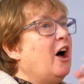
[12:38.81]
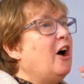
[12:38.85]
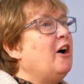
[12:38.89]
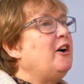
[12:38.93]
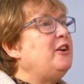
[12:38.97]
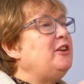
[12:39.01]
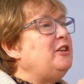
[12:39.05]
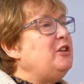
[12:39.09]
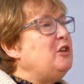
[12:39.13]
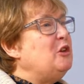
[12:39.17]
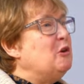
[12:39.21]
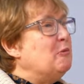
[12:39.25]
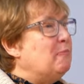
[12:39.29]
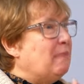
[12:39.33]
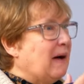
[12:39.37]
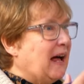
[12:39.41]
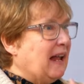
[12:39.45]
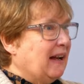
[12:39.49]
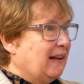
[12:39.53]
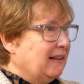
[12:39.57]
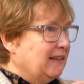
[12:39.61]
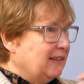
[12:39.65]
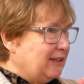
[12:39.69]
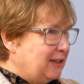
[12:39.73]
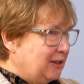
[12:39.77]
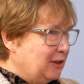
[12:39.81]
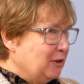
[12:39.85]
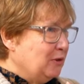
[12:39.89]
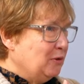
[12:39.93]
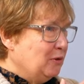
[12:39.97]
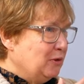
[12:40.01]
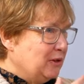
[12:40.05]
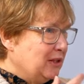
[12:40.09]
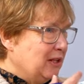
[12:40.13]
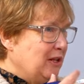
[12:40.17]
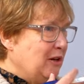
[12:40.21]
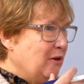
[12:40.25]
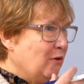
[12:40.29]
How do you balance
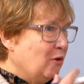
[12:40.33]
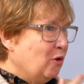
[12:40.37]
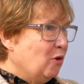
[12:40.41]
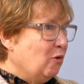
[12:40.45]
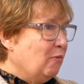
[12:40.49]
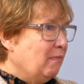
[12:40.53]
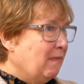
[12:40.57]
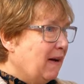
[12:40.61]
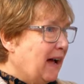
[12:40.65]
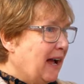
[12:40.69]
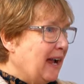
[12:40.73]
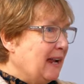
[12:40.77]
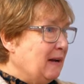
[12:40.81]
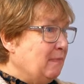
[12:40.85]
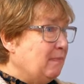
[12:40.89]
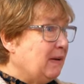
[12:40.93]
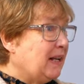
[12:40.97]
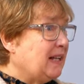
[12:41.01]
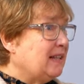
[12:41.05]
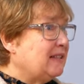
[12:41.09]
those in your own mind?